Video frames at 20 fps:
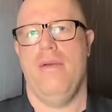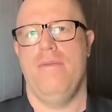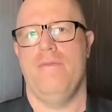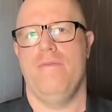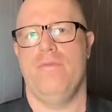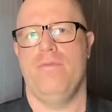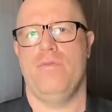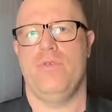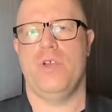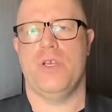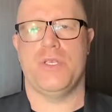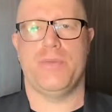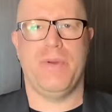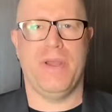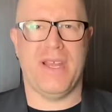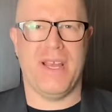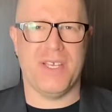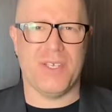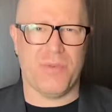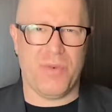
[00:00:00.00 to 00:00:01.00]
just
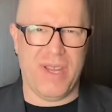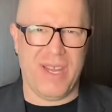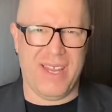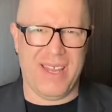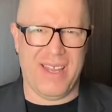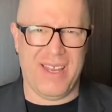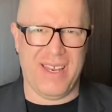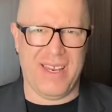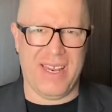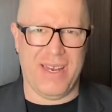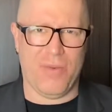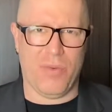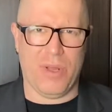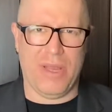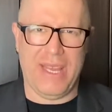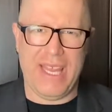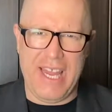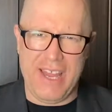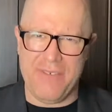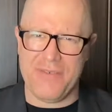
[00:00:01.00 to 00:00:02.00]
because it
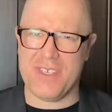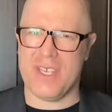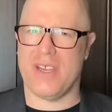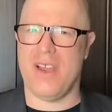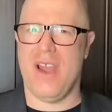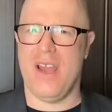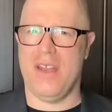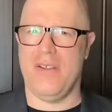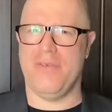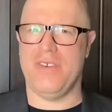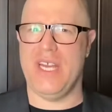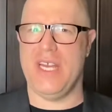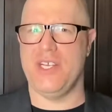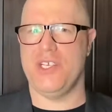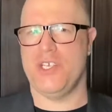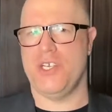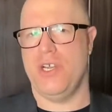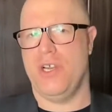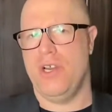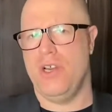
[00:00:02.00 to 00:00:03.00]
relieves a kind of
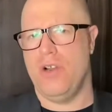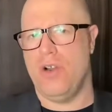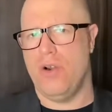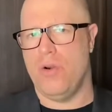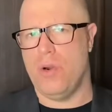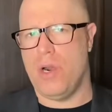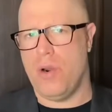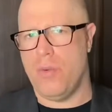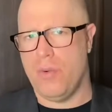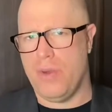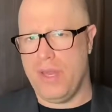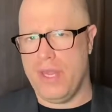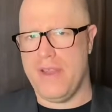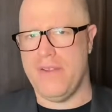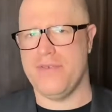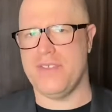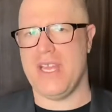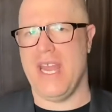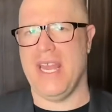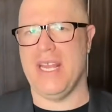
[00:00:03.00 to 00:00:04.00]
tension or
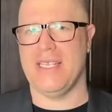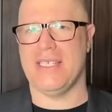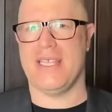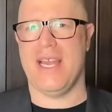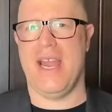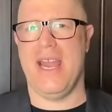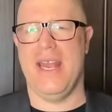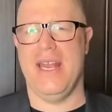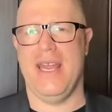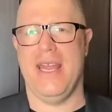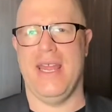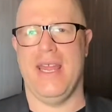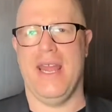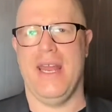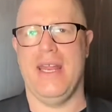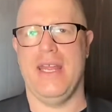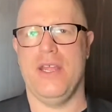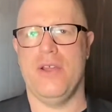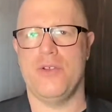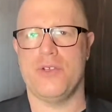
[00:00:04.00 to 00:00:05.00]
relieves anxiety, and
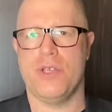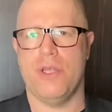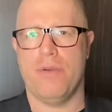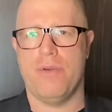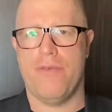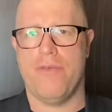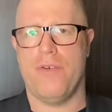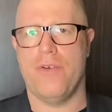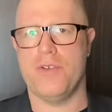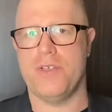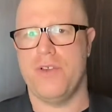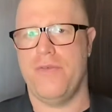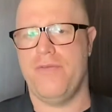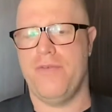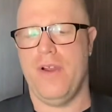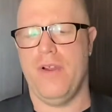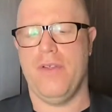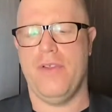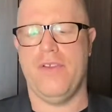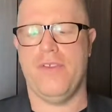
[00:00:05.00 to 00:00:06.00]
it usually refers to
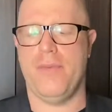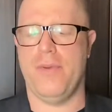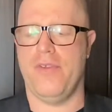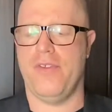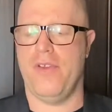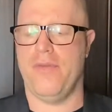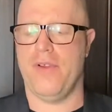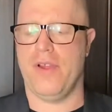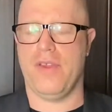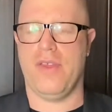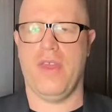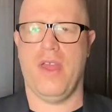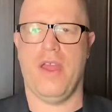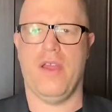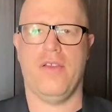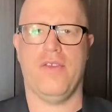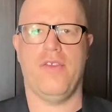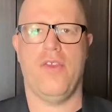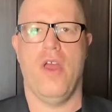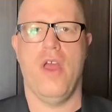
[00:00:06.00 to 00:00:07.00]
fairly specific
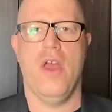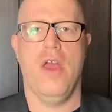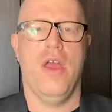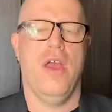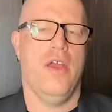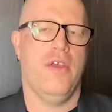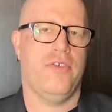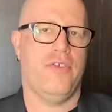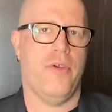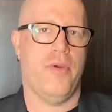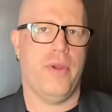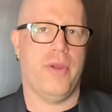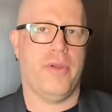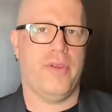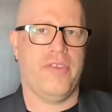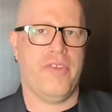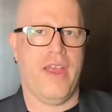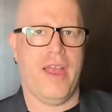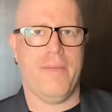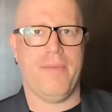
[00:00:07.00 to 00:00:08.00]
things. So an
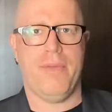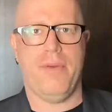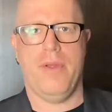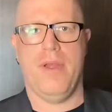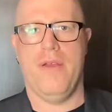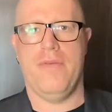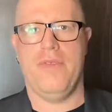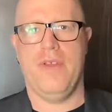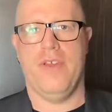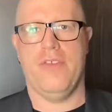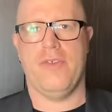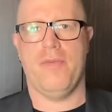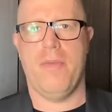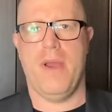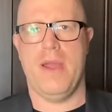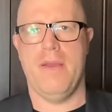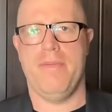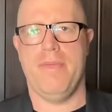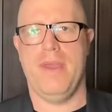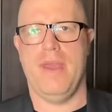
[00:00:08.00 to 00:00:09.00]
example of this
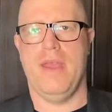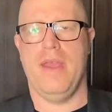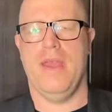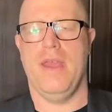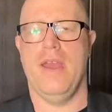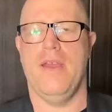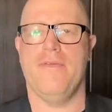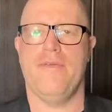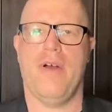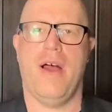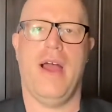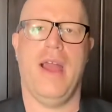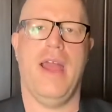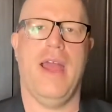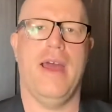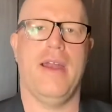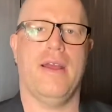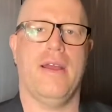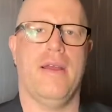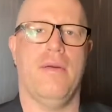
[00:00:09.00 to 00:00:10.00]
might be if I
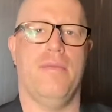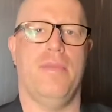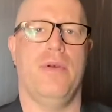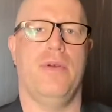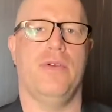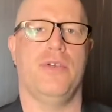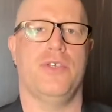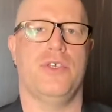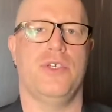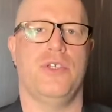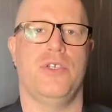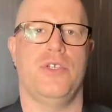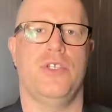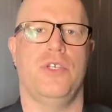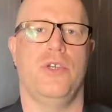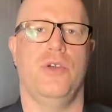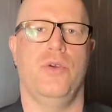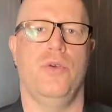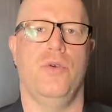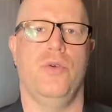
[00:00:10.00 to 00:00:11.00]
had a compulsion
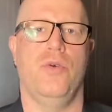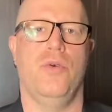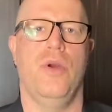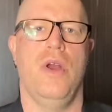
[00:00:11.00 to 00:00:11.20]
to